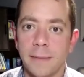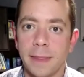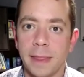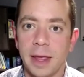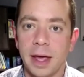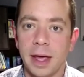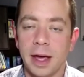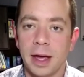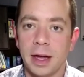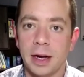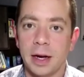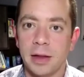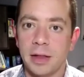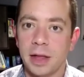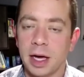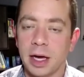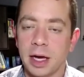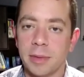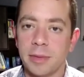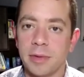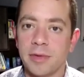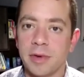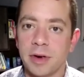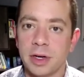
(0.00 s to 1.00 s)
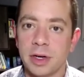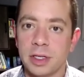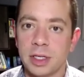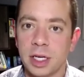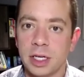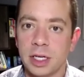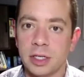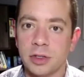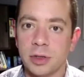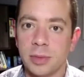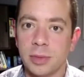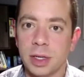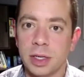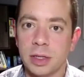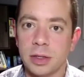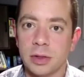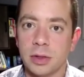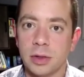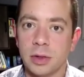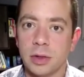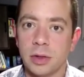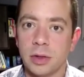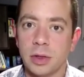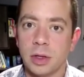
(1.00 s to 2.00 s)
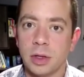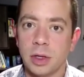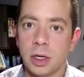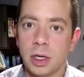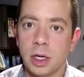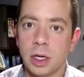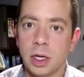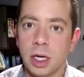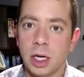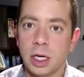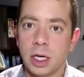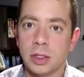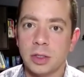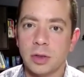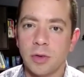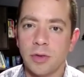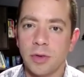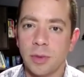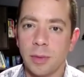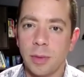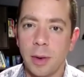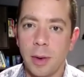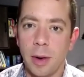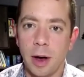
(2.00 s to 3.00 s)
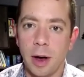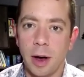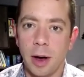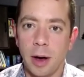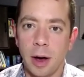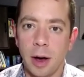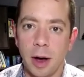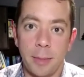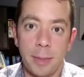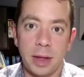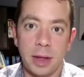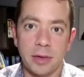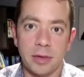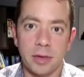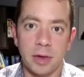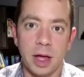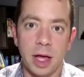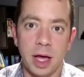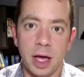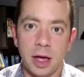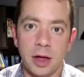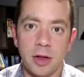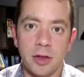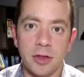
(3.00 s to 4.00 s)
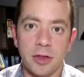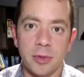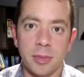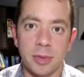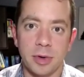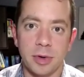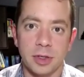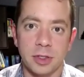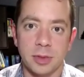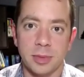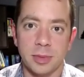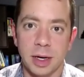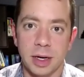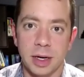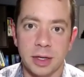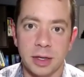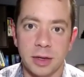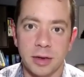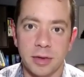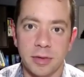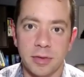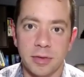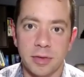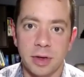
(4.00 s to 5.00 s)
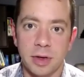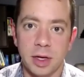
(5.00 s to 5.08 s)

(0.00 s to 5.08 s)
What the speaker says: And that can be very detrimental. And so from a mental health perspective,